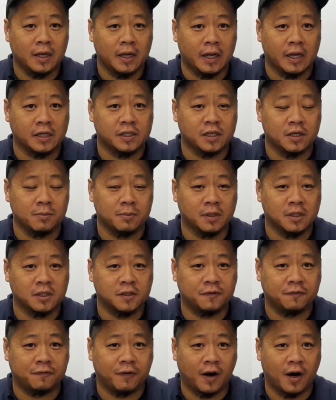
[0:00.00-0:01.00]
engine
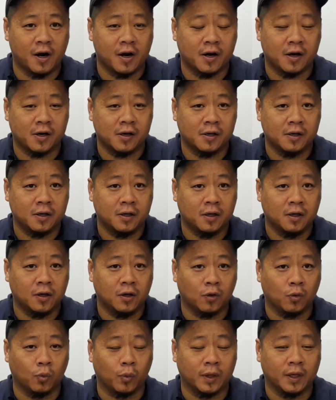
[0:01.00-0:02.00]
misfire,
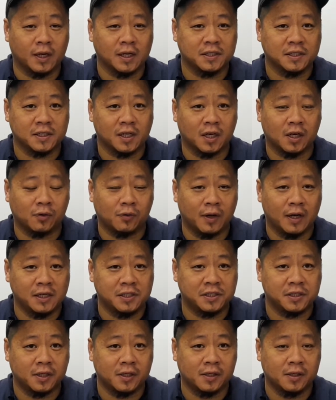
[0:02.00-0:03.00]
weak
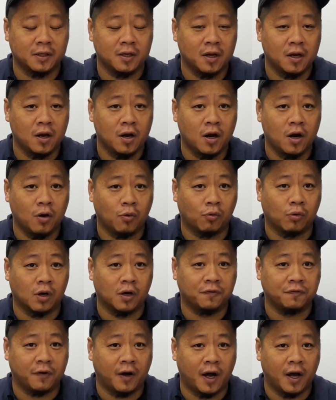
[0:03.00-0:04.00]
acceleration,
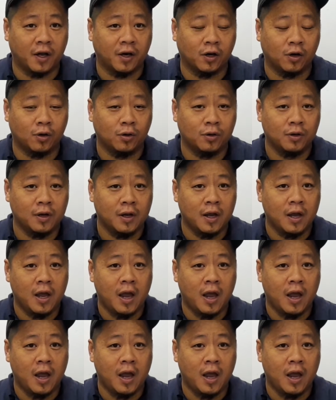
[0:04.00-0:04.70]
rough idle,